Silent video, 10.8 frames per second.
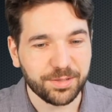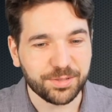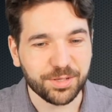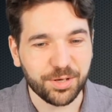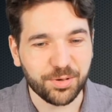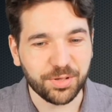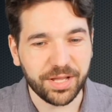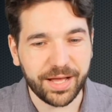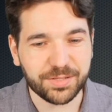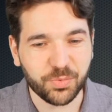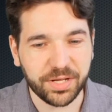So
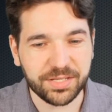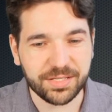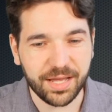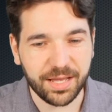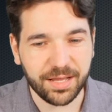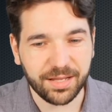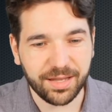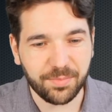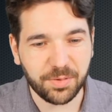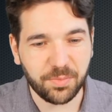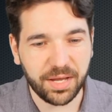last Wednesday,
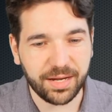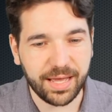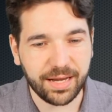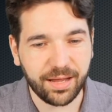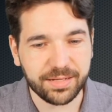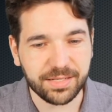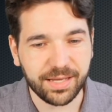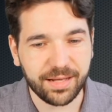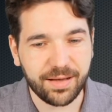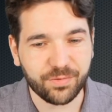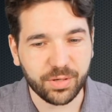Lemon made headlines
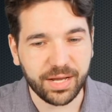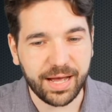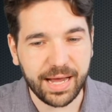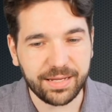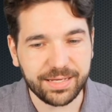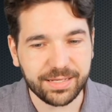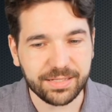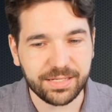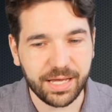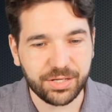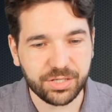again after a highly
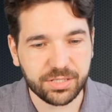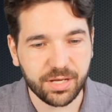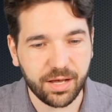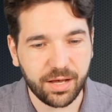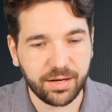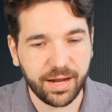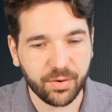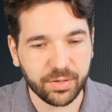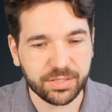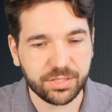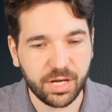contentious
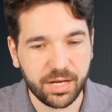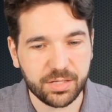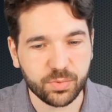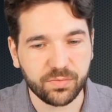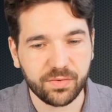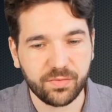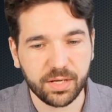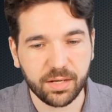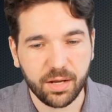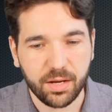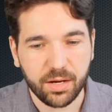on-air exchange with Vivek